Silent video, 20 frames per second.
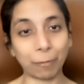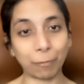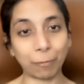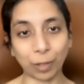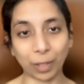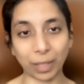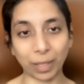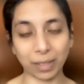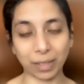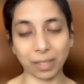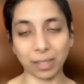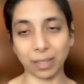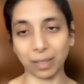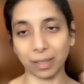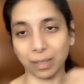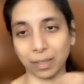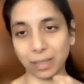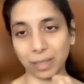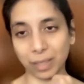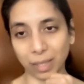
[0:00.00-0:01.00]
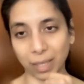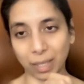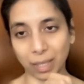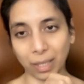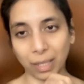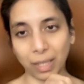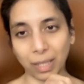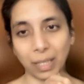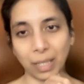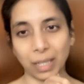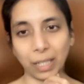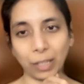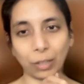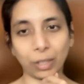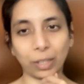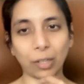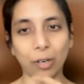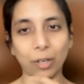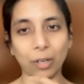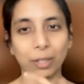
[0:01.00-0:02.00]
For instance,
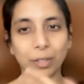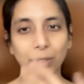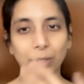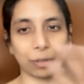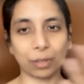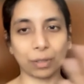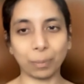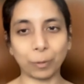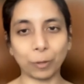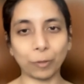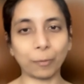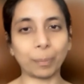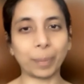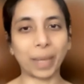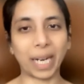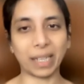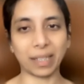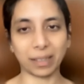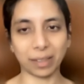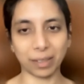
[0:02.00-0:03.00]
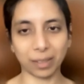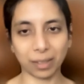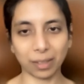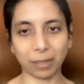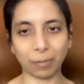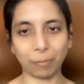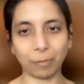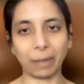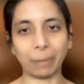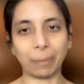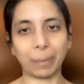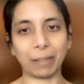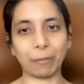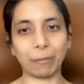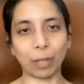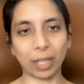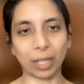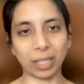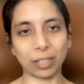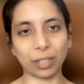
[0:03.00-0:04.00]
in order to remove bias, we may
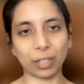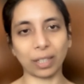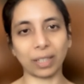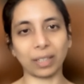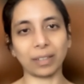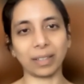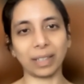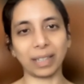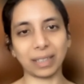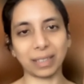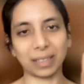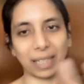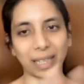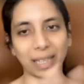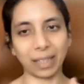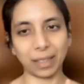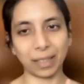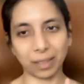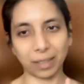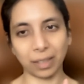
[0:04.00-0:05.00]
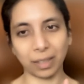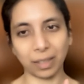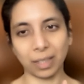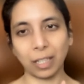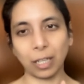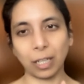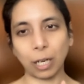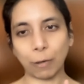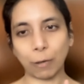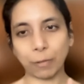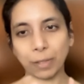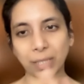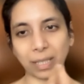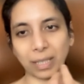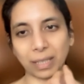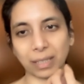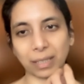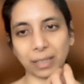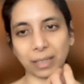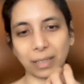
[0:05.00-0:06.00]
want to generate data of
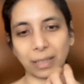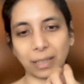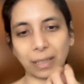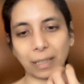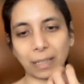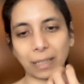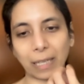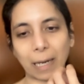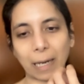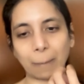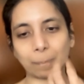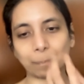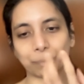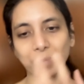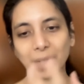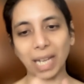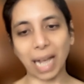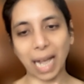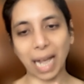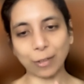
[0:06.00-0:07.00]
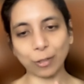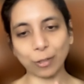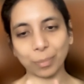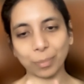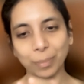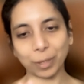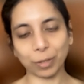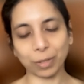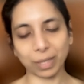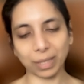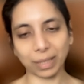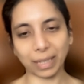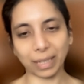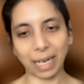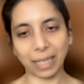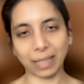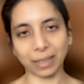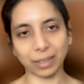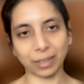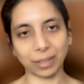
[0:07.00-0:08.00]
certain attributes and
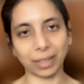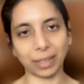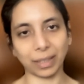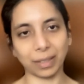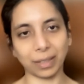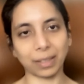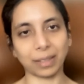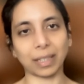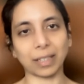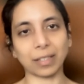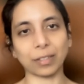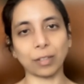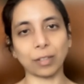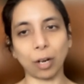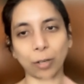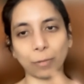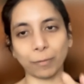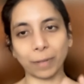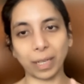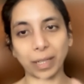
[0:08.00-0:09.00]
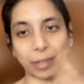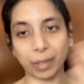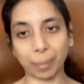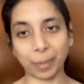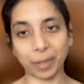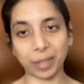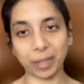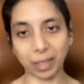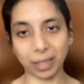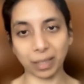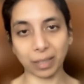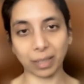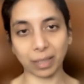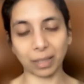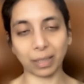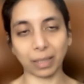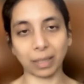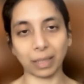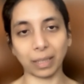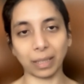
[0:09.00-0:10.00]
categories that's not well
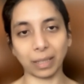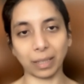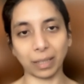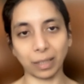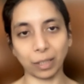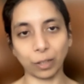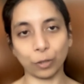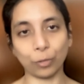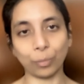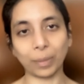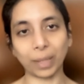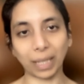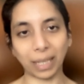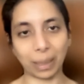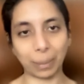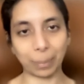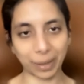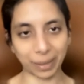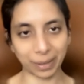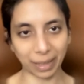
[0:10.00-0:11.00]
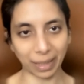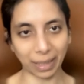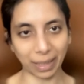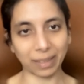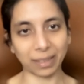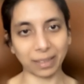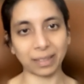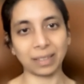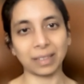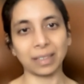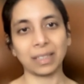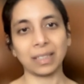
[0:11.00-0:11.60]
represented in human labeled data.